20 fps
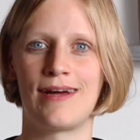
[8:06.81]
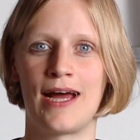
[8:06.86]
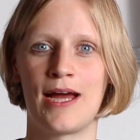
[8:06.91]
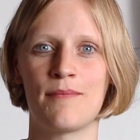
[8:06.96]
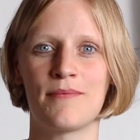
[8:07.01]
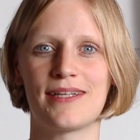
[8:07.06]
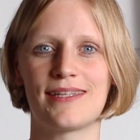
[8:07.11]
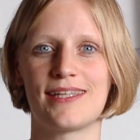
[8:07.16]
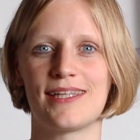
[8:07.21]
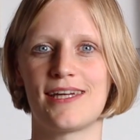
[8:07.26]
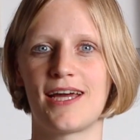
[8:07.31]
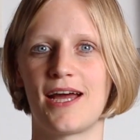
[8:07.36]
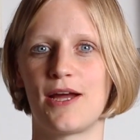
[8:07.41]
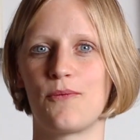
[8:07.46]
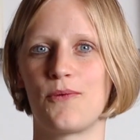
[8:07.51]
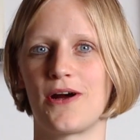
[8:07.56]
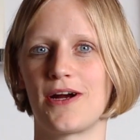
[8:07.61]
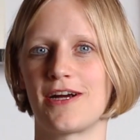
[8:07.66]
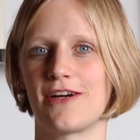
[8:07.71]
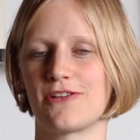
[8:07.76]
I'm a
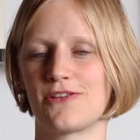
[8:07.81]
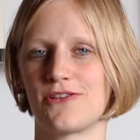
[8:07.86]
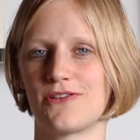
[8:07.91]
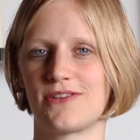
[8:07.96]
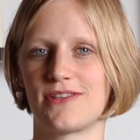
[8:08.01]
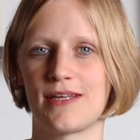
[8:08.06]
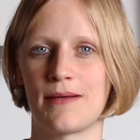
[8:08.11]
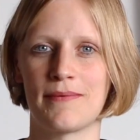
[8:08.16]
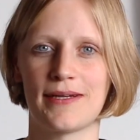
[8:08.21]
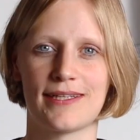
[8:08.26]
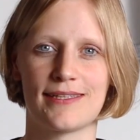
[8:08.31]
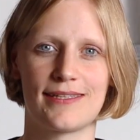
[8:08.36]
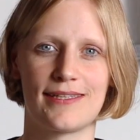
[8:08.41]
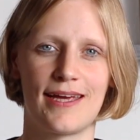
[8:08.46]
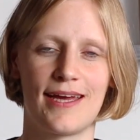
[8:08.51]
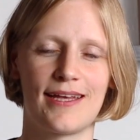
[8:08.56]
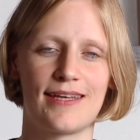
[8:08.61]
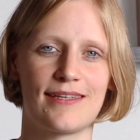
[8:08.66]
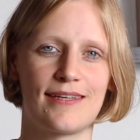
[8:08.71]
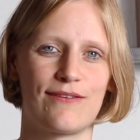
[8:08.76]
DIYer to some
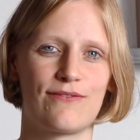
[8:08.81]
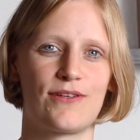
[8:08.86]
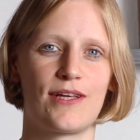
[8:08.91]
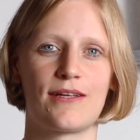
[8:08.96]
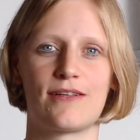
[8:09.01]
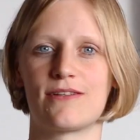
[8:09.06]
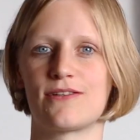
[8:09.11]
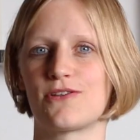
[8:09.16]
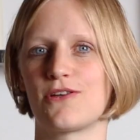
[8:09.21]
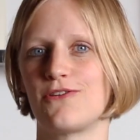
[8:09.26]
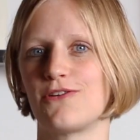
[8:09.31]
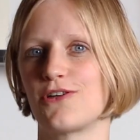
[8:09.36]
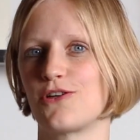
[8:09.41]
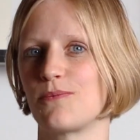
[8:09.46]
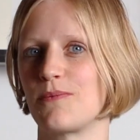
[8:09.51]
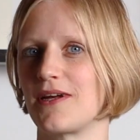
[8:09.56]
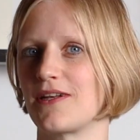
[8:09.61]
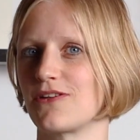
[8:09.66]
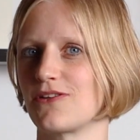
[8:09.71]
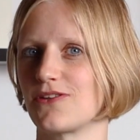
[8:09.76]
extent. I've done
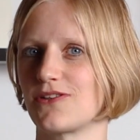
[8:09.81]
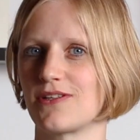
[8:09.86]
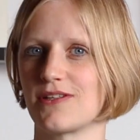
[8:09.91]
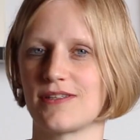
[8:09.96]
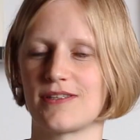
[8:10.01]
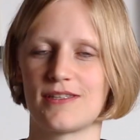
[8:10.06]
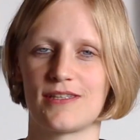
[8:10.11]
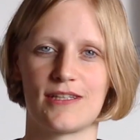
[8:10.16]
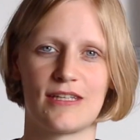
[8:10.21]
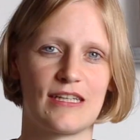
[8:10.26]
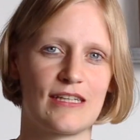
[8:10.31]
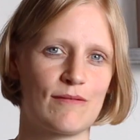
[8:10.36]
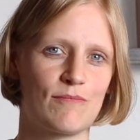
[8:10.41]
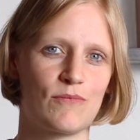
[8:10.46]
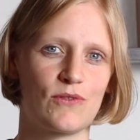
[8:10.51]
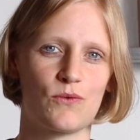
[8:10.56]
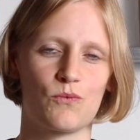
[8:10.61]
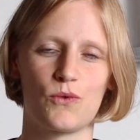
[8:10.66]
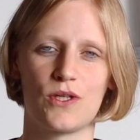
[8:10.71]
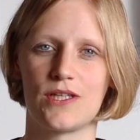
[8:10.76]
solar panel
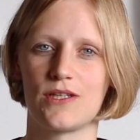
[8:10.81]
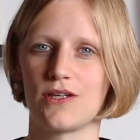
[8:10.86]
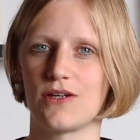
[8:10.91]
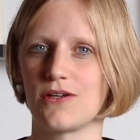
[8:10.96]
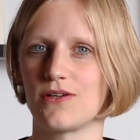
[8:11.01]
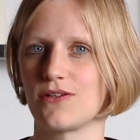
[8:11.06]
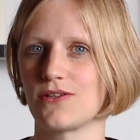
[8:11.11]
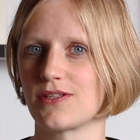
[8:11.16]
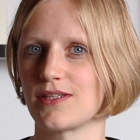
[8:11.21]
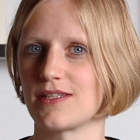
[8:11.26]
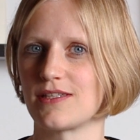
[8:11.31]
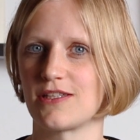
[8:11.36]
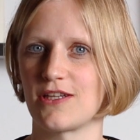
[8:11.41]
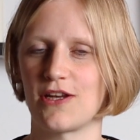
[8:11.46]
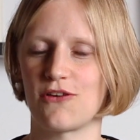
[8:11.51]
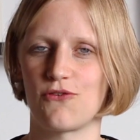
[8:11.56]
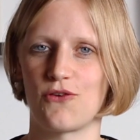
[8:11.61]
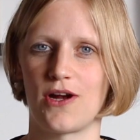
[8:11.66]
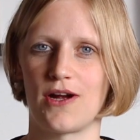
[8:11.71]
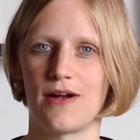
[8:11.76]
systems, windows,
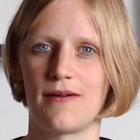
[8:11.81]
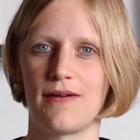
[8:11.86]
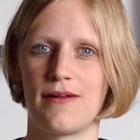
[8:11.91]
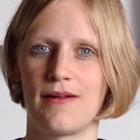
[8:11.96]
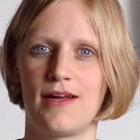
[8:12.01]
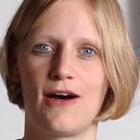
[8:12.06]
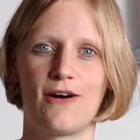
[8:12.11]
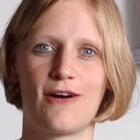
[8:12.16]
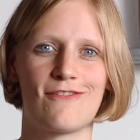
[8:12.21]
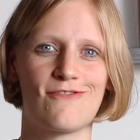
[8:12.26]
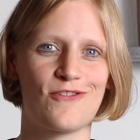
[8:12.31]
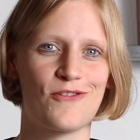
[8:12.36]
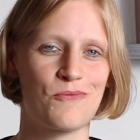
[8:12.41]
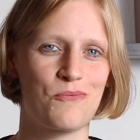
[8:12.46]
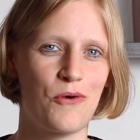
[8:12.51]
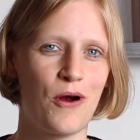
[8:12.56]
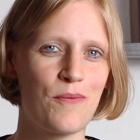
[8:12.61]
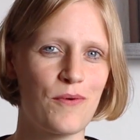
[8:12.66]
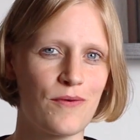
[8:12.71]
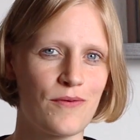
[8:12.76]
etc. However,
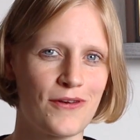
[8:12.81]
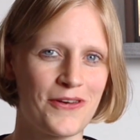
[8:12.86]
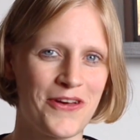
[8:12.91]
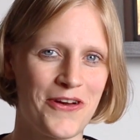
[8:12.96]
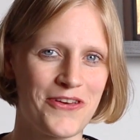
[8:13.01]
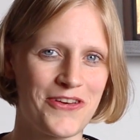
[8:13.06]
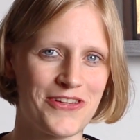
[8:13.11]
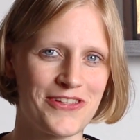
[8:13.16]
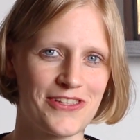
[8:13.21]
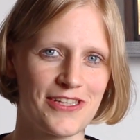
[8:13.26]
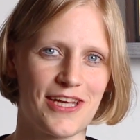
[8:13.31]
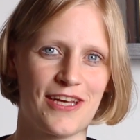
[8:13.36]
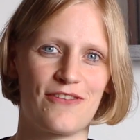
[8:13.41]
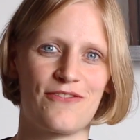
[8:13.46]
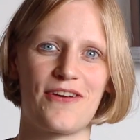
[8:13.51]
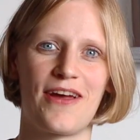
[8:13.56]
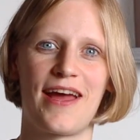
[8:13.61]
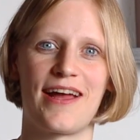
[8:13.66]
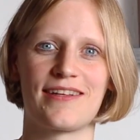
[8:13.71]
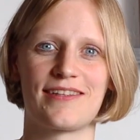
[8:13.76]
probably not as
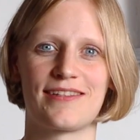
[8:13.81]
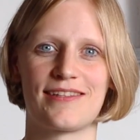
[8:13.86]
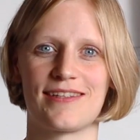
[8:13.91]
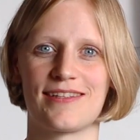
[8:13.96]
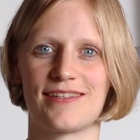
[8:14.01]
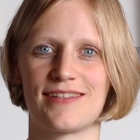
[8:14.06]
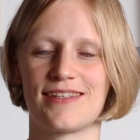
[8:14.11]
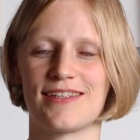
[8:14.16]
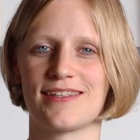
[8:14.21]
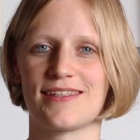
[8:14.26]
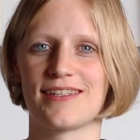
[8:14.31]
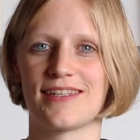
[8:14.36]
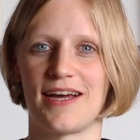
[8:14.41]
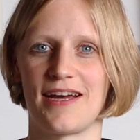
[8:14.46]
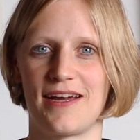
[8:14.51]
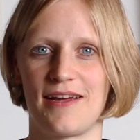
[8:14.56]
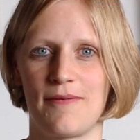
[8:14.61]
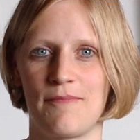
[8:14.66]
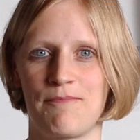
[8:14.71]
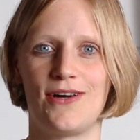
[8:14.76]
advanced as this
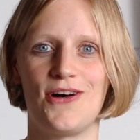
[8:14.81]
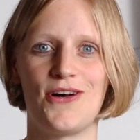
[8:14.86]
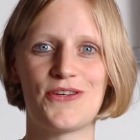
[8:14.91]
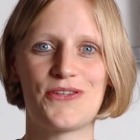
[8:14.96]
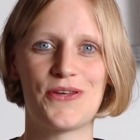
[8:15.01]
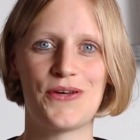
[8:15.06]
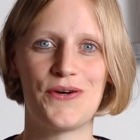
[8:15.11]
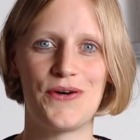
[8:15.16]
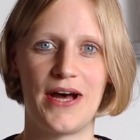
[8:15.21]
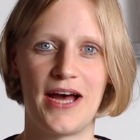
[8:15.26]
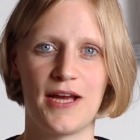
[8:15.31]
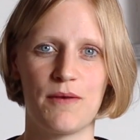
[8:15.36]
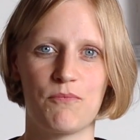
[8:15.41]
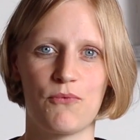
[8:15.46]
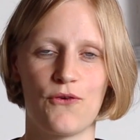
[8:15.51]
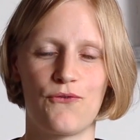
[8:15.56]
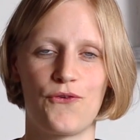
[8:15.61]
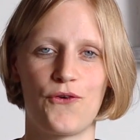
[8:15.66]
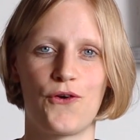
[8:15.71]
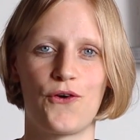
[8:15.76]
guy. Also, I
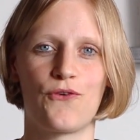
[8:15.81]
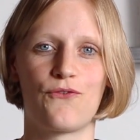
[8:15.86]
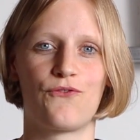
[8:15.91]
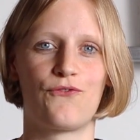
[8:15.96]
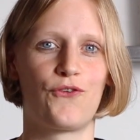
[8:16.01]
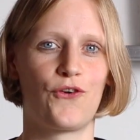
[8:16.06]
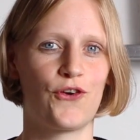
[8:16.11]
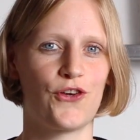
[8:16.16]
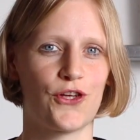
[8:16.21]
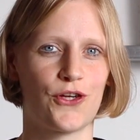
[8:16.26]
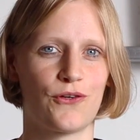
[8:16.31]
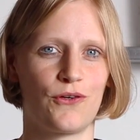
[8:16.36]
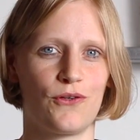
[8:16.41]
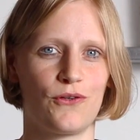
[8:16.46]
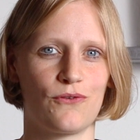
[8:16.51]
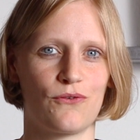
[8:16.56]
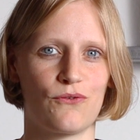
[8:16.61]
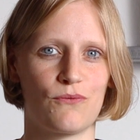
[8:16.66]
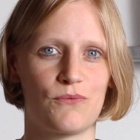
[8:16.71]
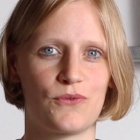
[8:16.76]
prefer
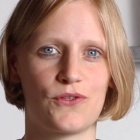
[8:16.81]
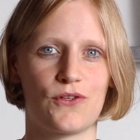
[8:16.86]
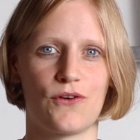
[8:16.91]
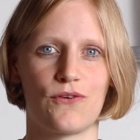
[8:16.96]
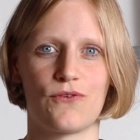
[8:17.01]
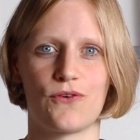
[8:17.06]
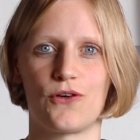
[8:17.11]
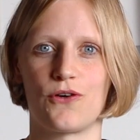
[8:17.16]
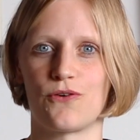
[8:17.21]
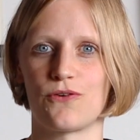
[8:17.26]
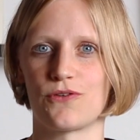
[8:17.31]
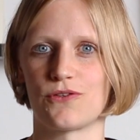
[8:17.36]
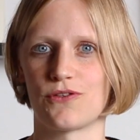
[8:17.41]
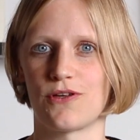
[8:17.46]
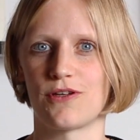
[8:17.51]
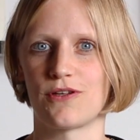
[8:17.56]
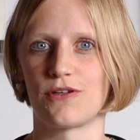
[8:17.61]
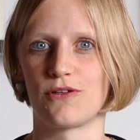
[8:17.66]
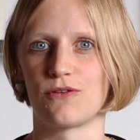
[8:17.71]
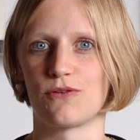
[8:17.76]
vertical loops over
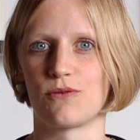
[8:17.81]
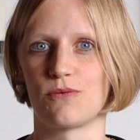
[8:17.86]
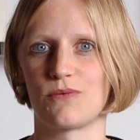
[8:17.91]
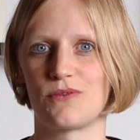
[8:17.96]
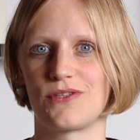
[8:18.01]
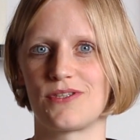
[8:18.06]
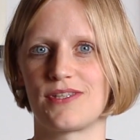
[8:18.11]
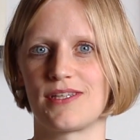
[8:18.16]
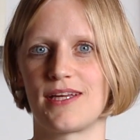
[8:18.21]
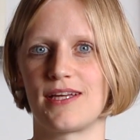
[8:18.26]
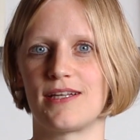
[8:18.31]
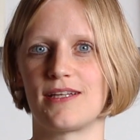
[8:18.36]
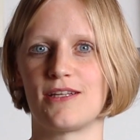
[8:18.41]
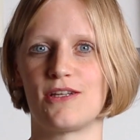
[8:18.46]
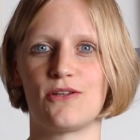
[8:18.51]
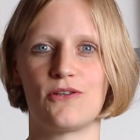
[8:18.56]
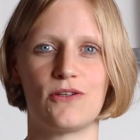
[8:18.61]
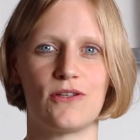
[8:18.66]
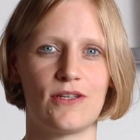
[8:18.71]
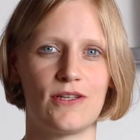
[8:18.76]
horizontal loops, and
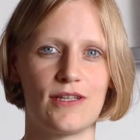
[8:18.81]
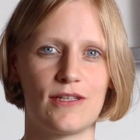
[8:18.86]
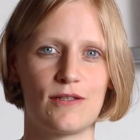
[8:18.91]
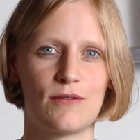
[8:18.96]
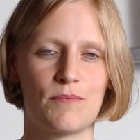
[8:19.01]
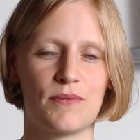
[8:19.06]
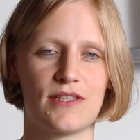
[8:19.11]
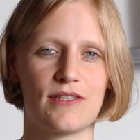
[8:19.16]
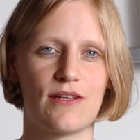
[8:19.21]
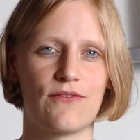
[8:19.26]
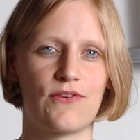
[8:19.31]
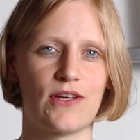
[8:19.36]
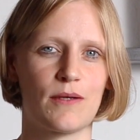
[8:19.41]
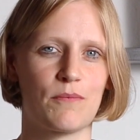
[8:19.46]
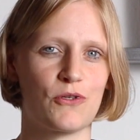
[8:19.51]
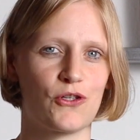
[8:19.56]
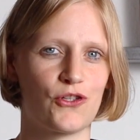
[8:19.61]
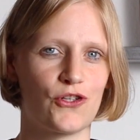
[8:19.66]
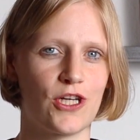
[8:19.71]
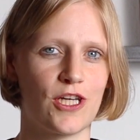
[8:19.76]
you need
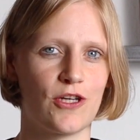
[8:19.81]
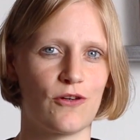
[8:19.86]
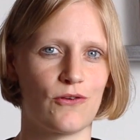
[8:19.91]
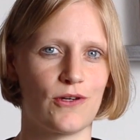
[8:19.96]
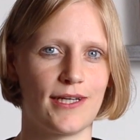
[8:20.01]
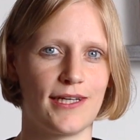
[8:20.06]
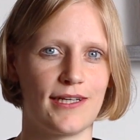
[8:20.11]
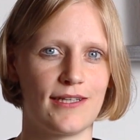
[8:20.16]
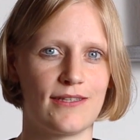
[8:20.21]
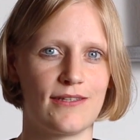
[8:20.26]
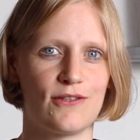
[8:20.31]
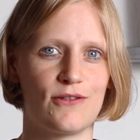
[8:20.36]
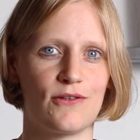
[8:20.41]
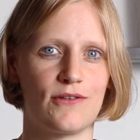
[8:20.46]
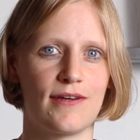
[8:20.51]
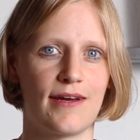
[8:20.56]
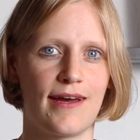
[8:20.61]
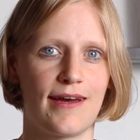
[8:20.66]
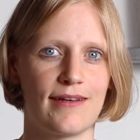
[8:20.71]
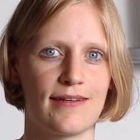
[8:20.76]
specific machinery to
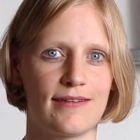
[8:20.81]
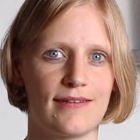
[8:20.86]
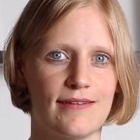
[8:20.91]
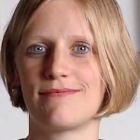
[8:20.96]
do that.